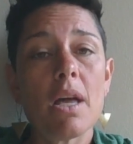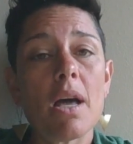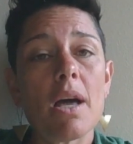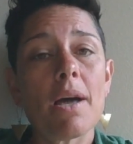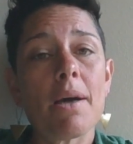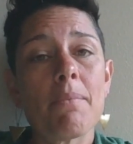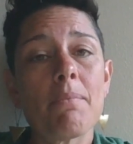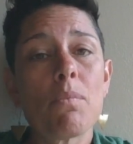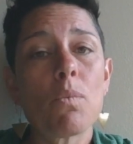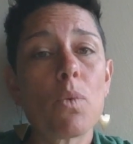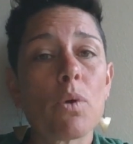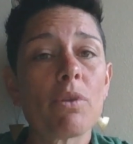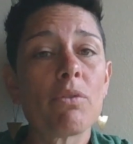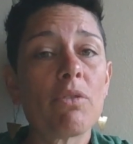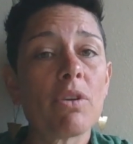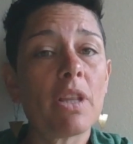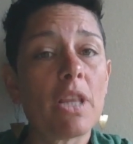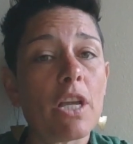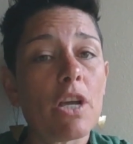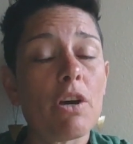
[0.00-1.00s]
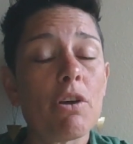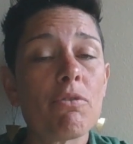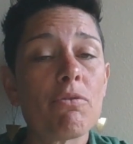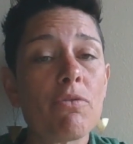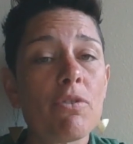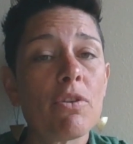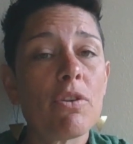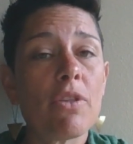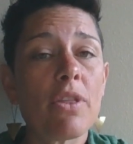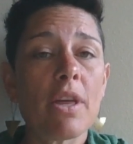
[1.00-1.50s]
We're really
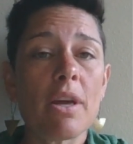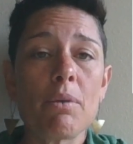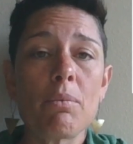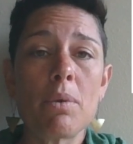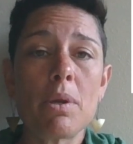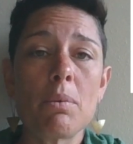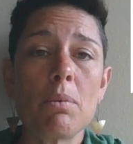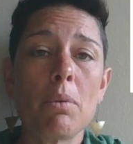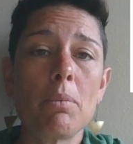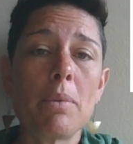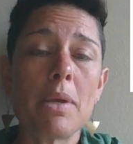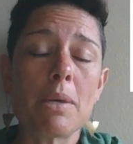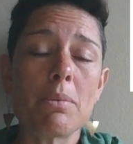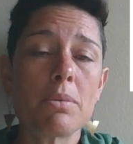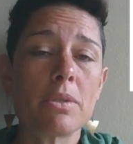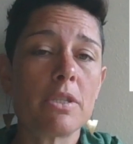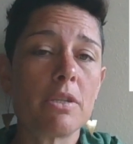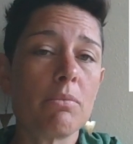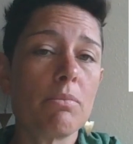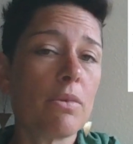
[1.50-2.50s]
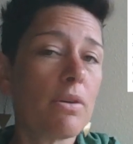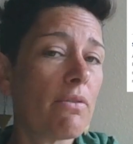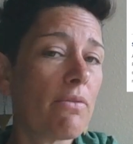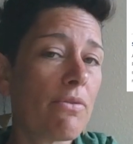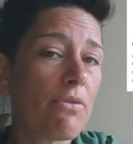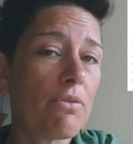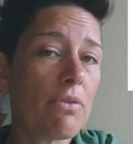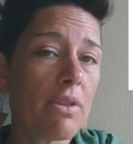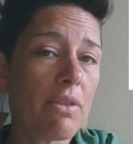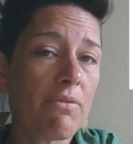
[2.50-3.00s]
hopeful that we will be able to move
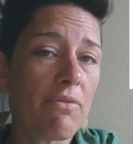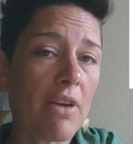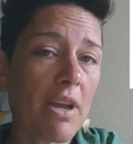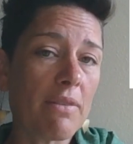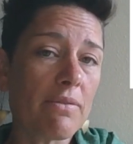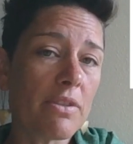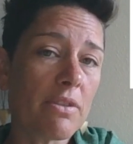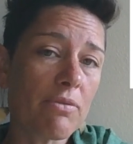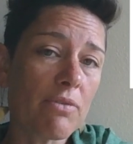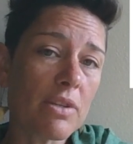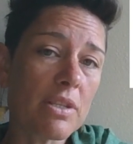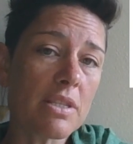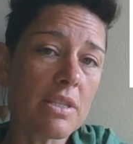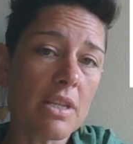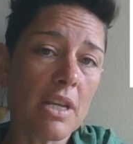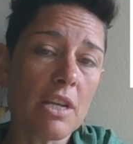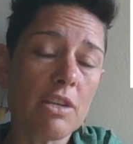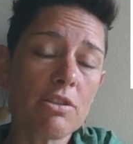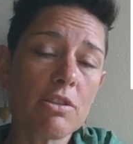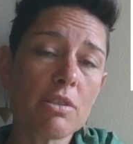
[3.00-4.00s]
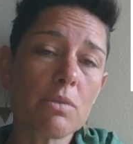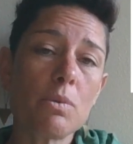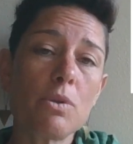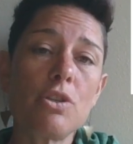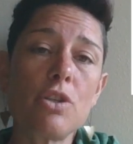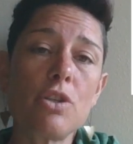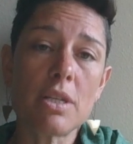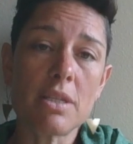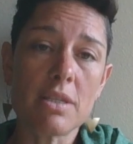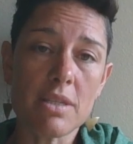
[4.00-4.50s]
through the 5 different stages,
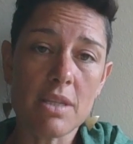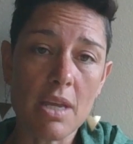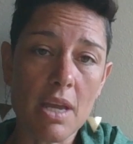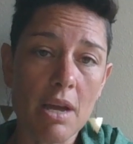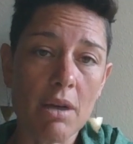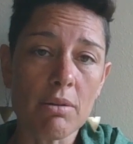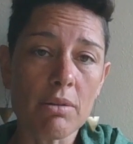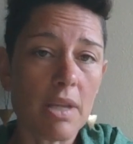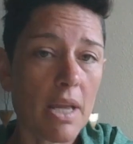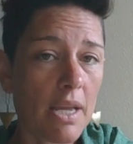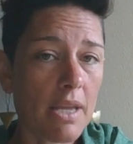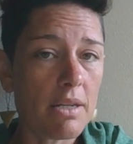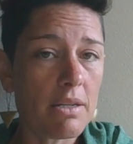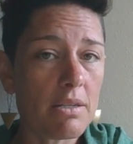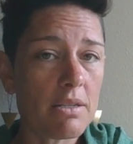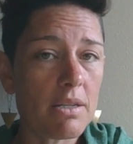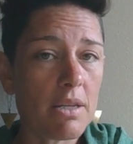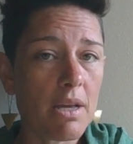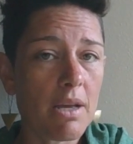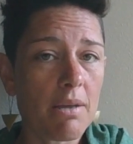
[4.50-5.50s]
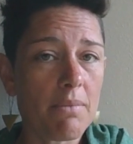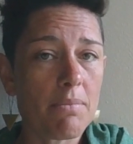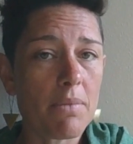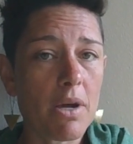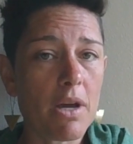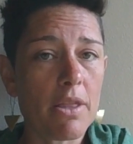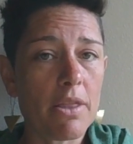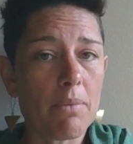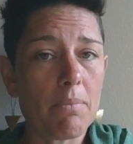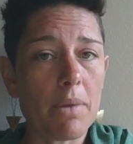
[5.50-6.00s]
which see outlined
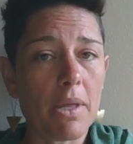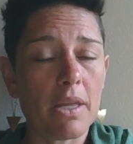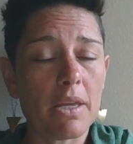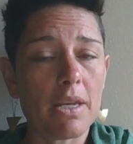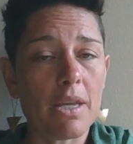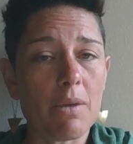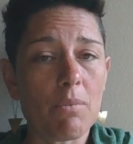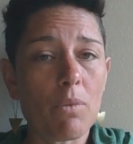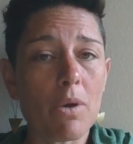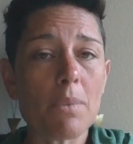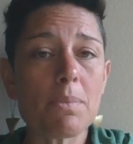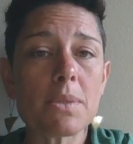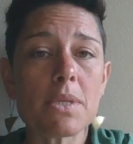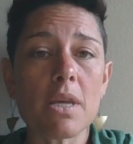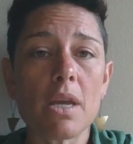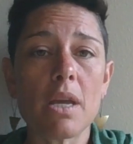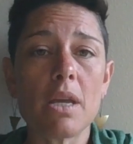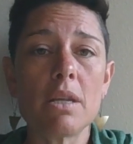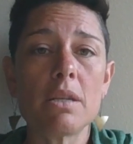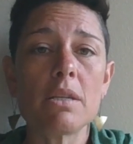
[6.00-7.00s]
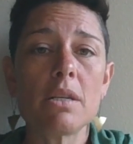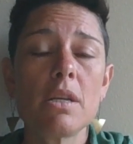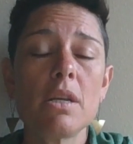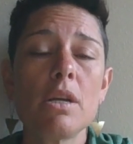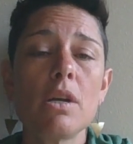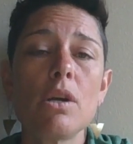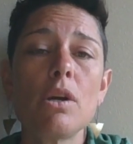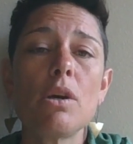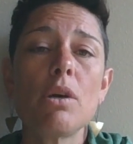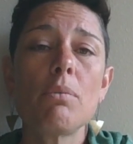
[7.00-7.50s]
on the Bellingham website,
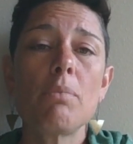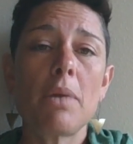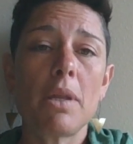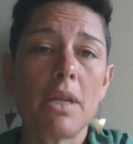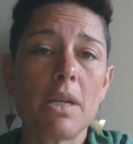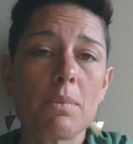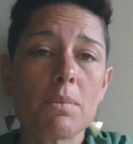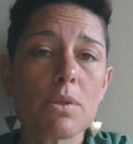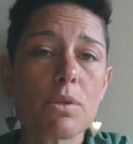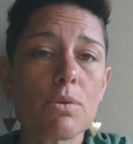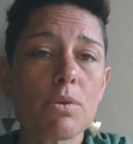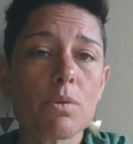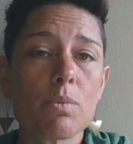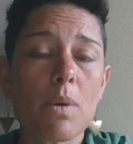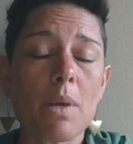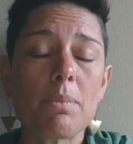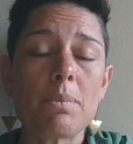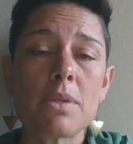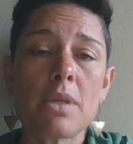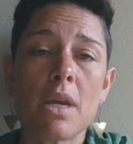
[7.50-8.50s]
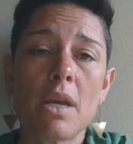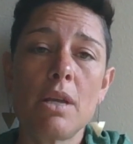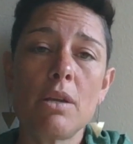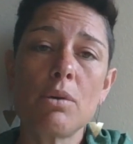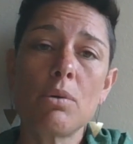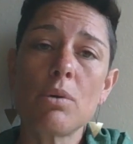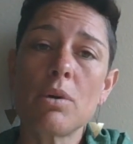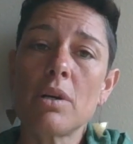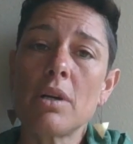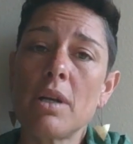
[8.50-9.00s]
Bellingham School's website,
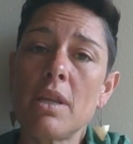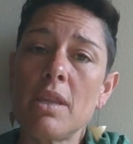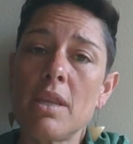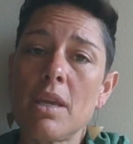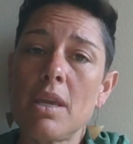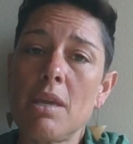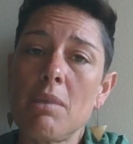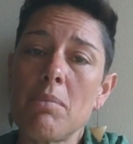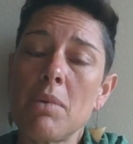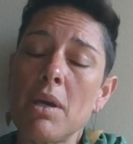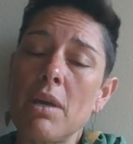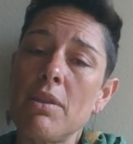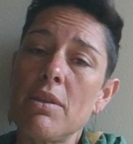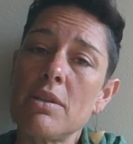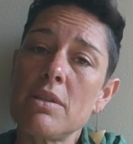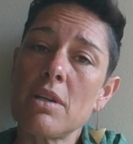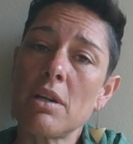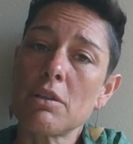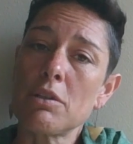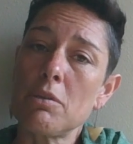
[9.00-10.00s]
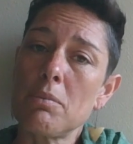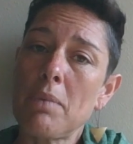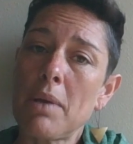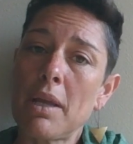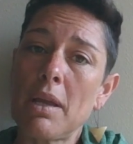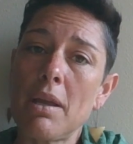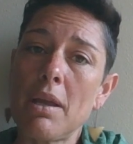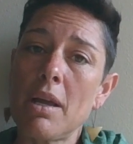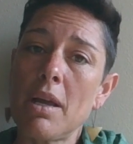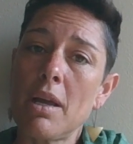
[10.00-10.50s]
or in the email that
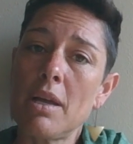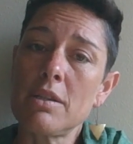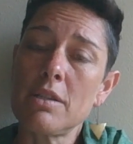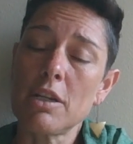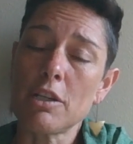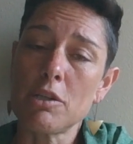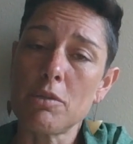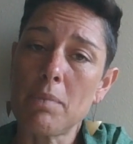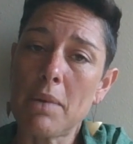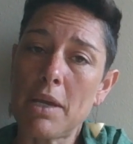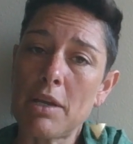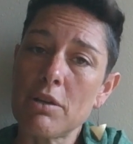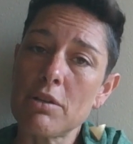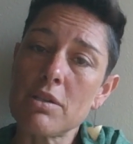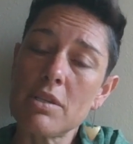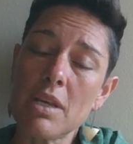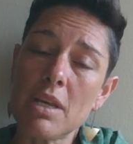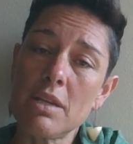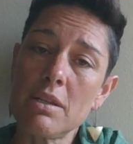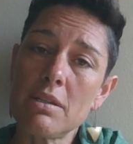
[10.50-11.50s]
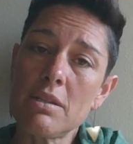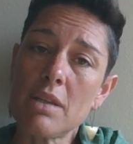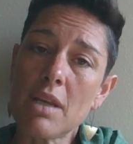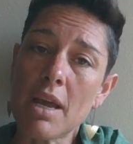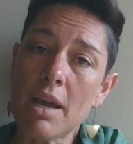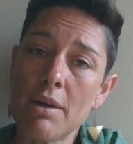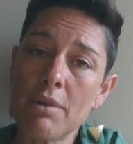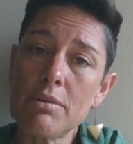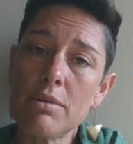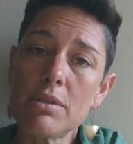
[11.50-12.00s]
Dr. Baker sent
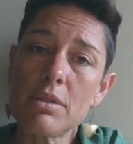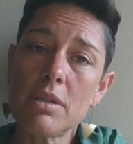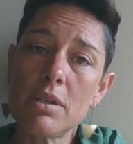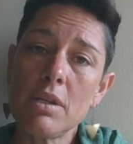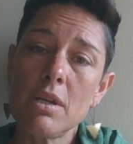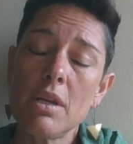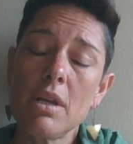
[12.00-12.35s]
out.